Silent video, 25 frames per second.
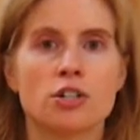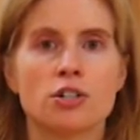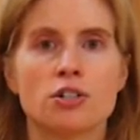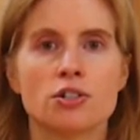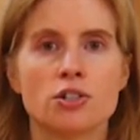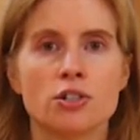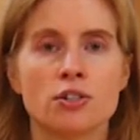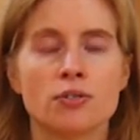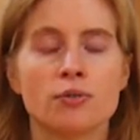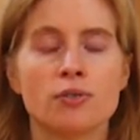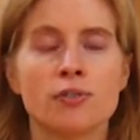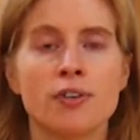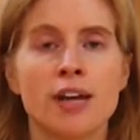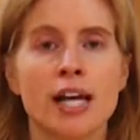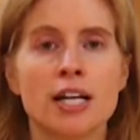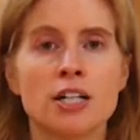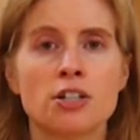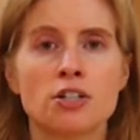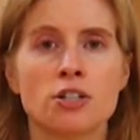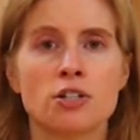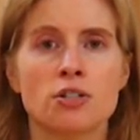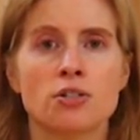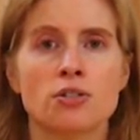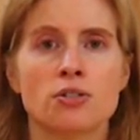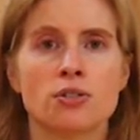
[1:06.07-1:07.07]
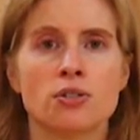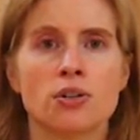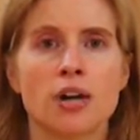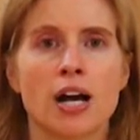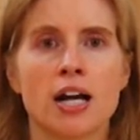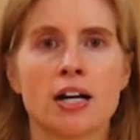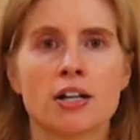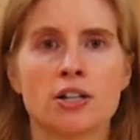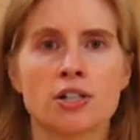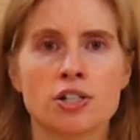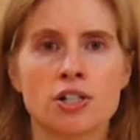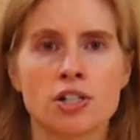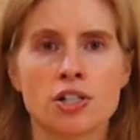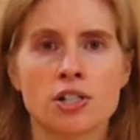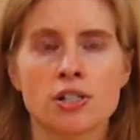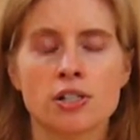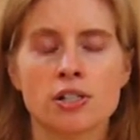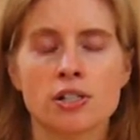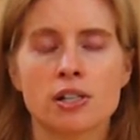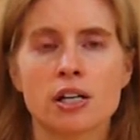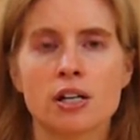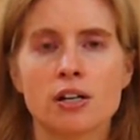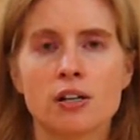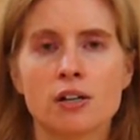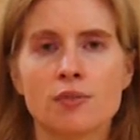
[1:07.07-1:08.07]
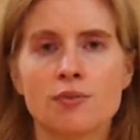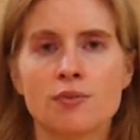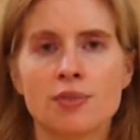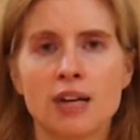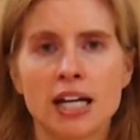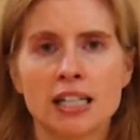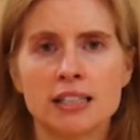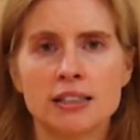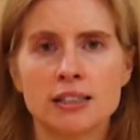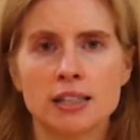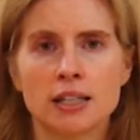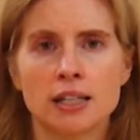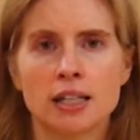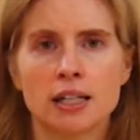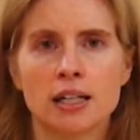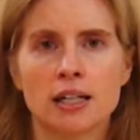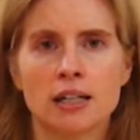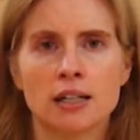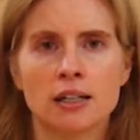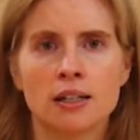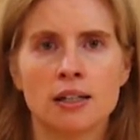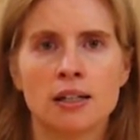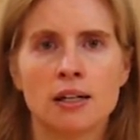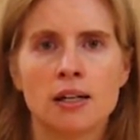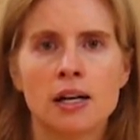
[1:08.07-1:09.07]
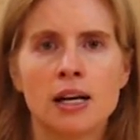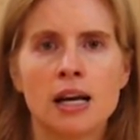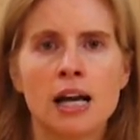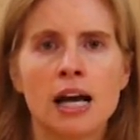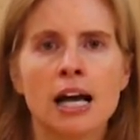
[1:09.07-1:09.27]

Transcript: intervention strategies they're investing in,